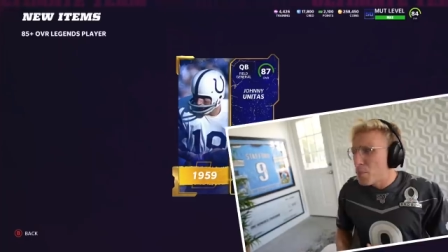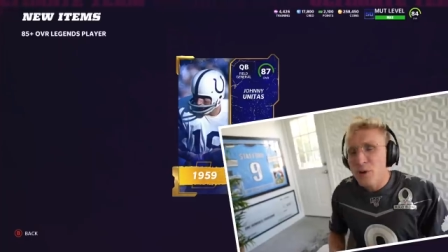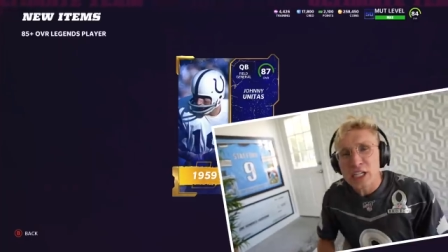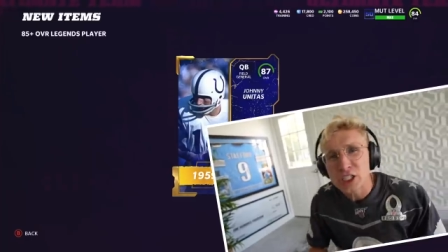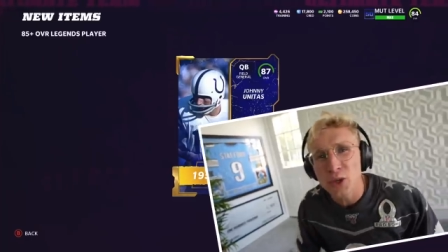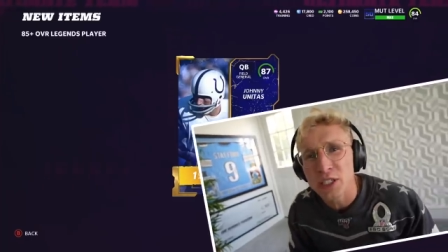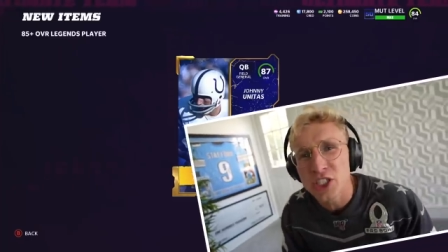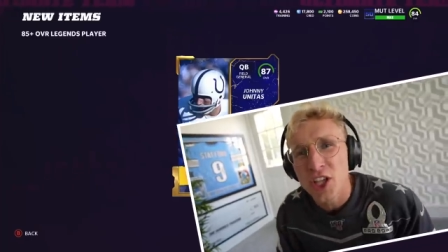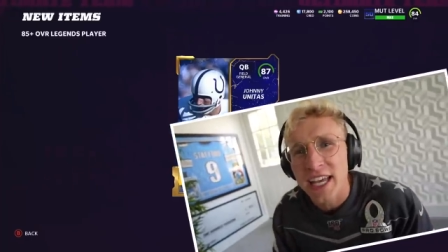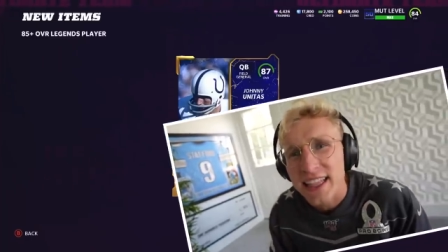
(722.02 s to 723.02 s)
I'm pretty sure we
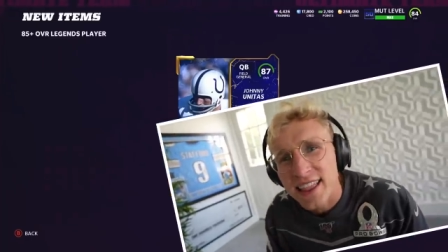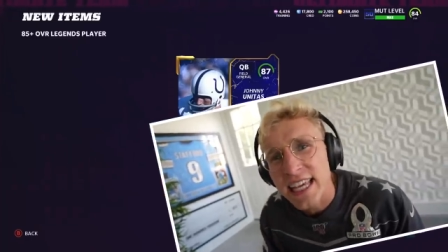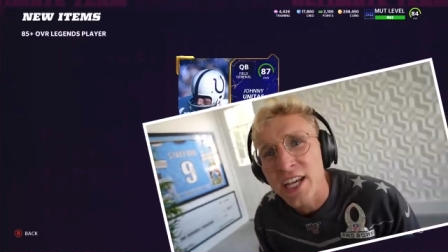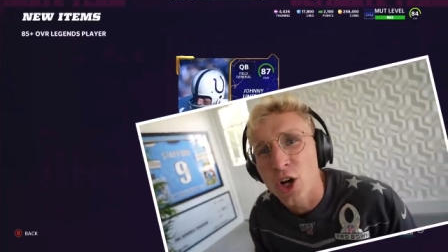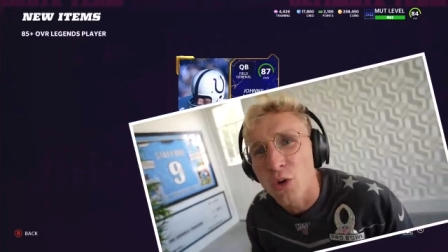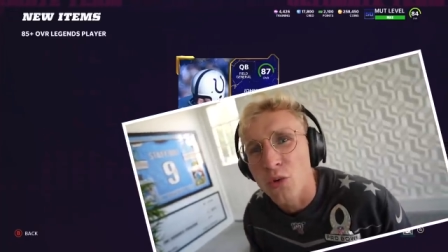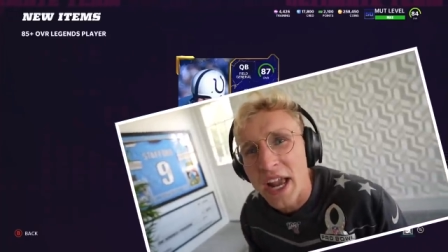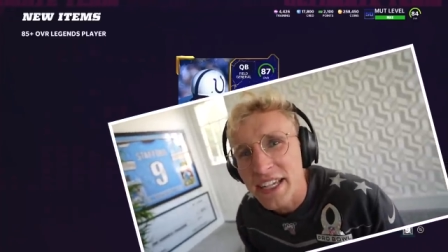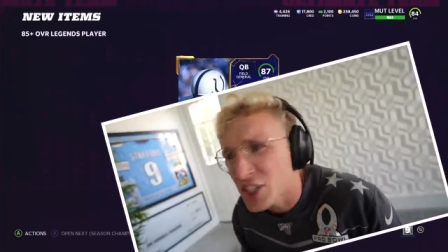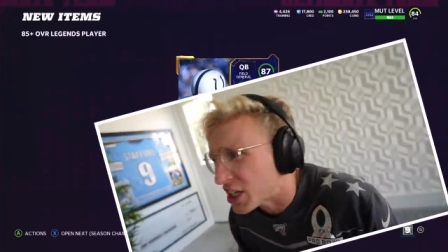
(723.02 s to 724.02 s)
still had legal
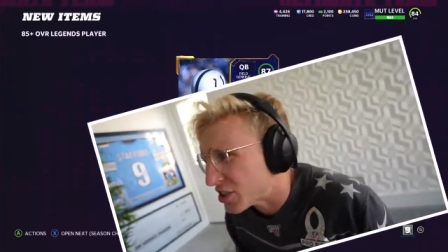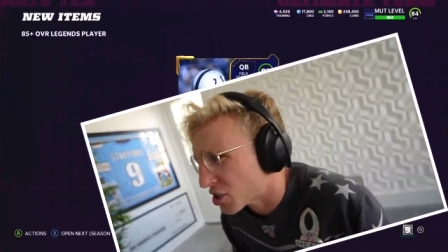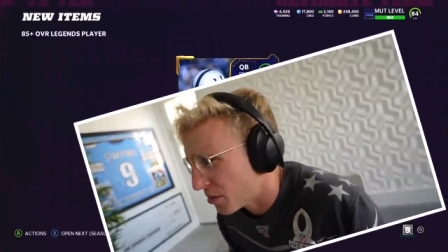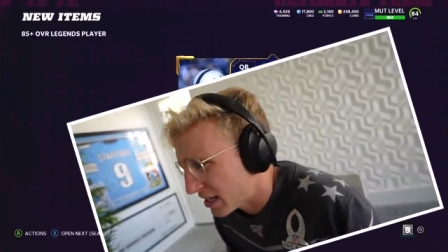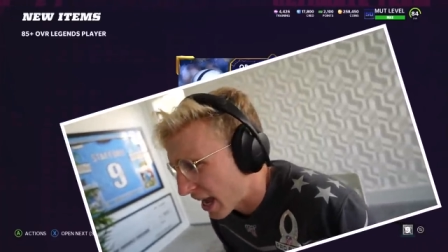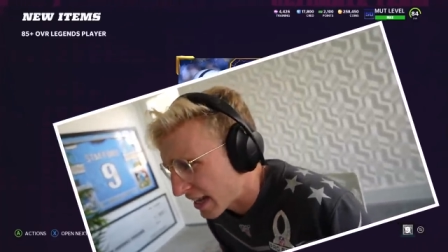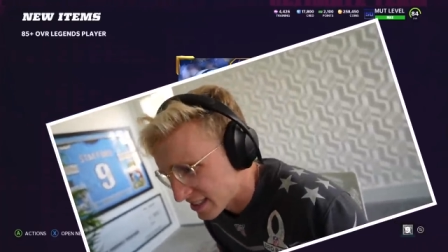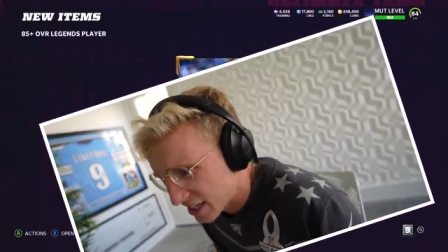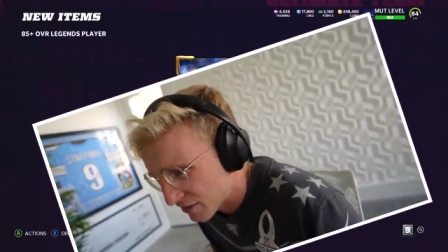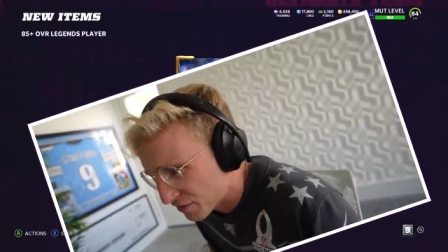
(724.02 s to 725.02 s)
racism in nineteen